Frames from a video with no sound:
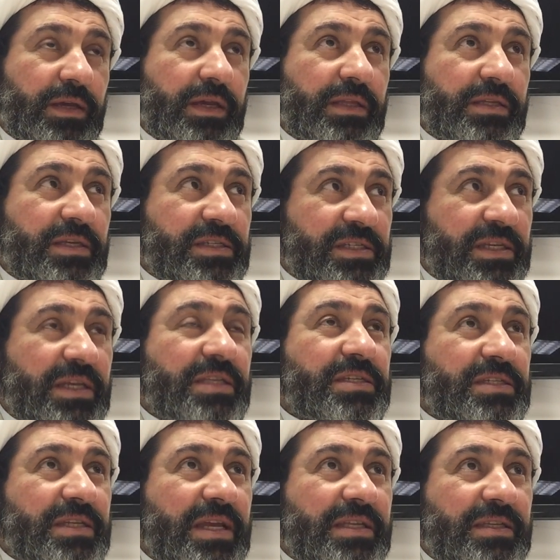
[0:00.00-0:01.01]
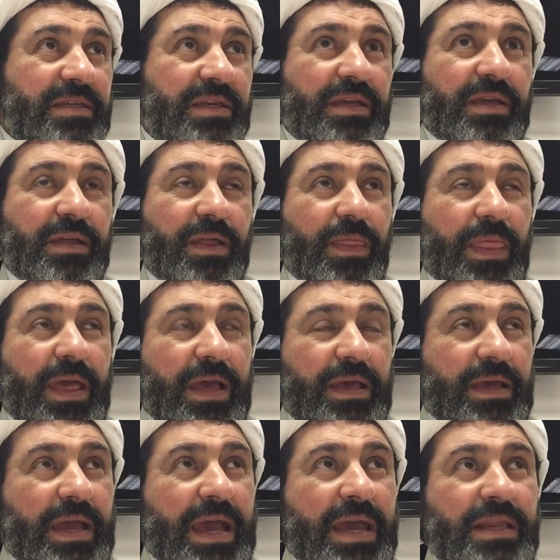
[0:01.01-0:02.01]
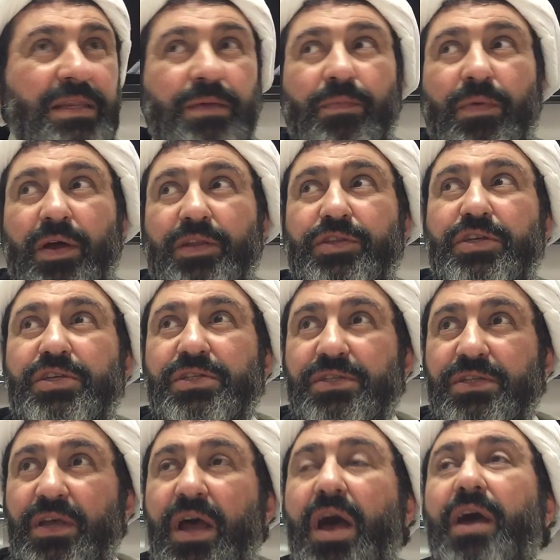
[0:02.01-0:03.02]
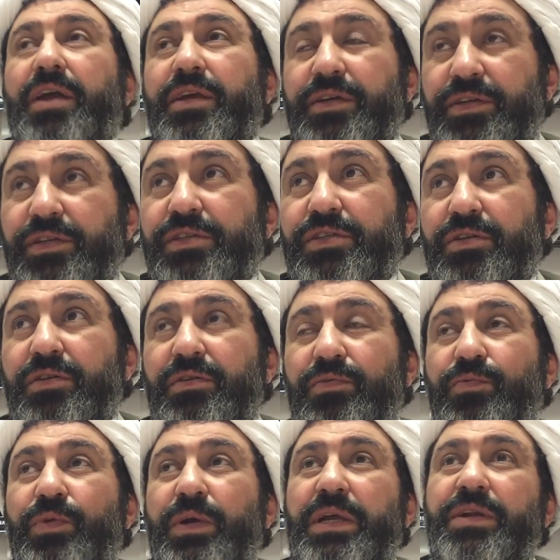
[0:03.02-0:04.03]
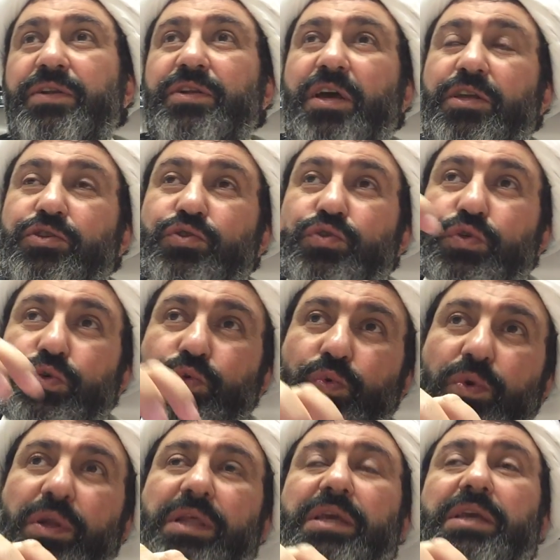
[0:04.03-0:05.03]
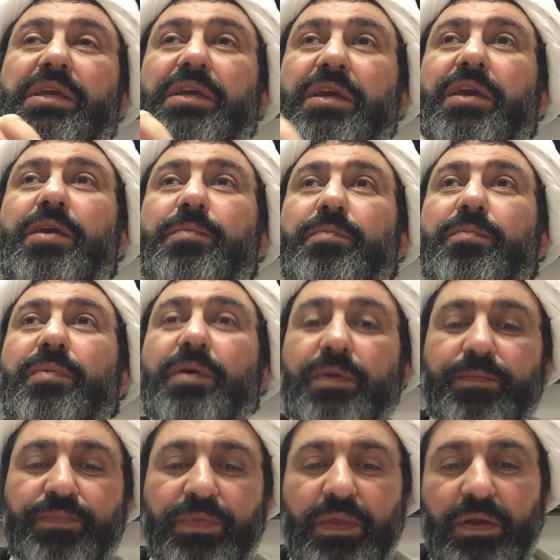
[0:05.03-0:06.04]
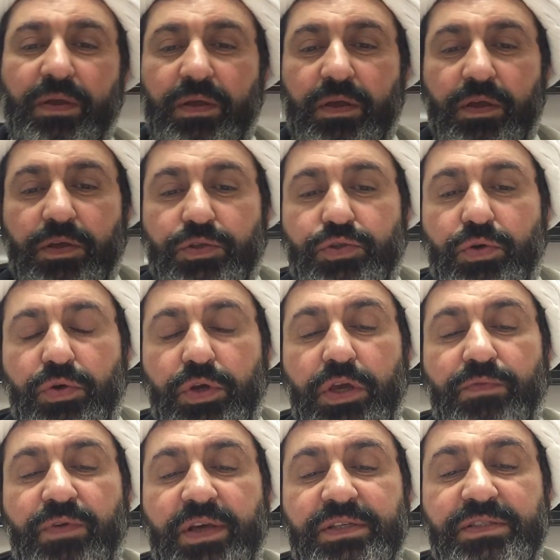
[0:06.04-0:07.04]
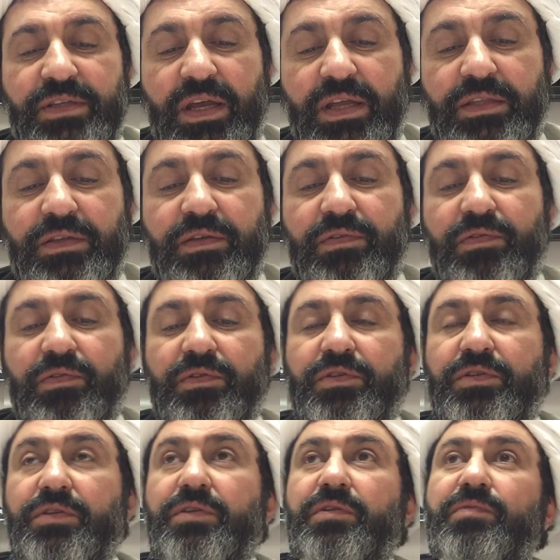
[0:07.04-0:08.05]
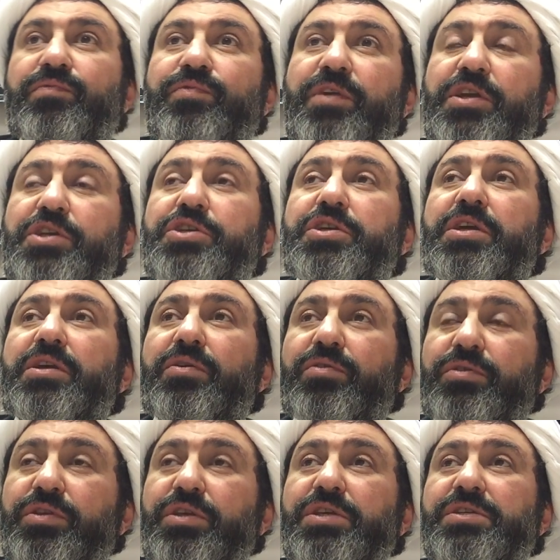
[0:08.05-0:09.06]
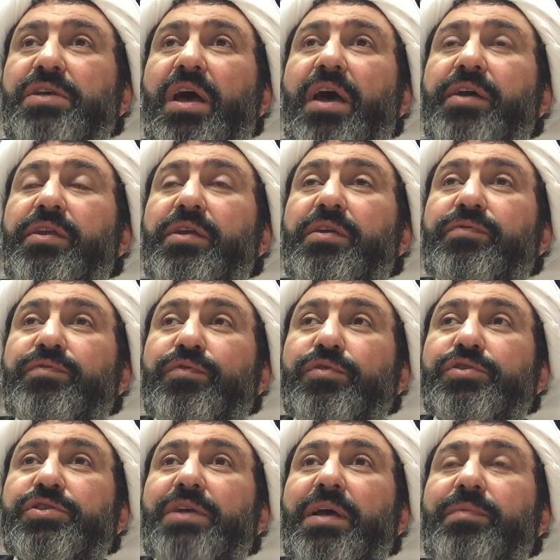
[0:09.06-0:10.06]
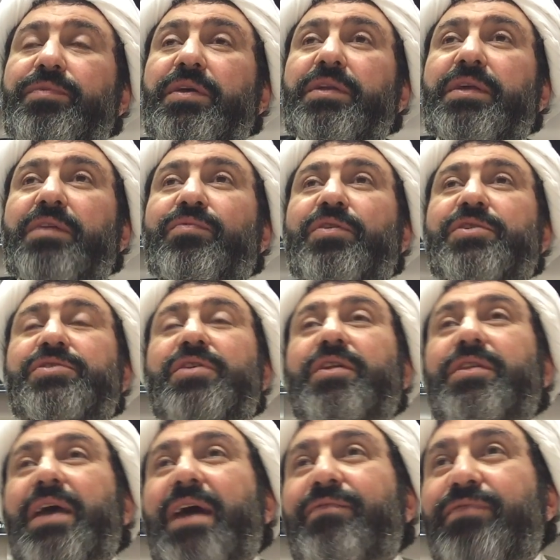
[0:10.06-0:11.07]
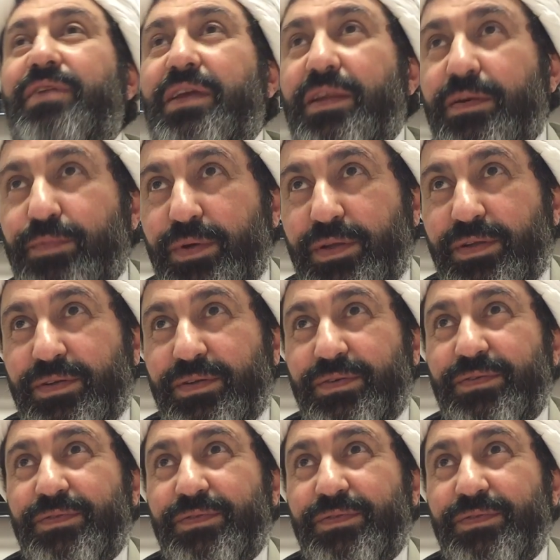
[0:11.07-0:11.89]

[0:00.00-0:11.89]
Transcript: in the sense that animal desires were not ruling him so he was not wishing or desiring for something that was not available